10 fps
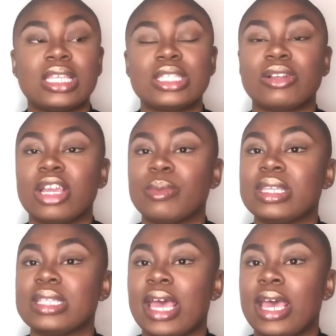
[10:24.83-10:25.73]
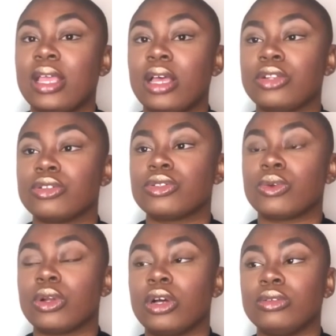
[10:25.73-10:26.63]
and spiked eye
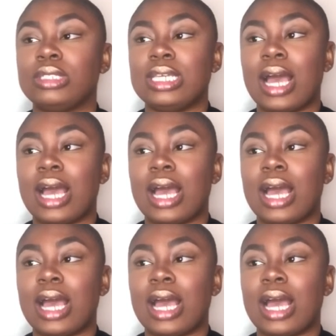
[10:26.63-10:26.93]
pencil from MAC.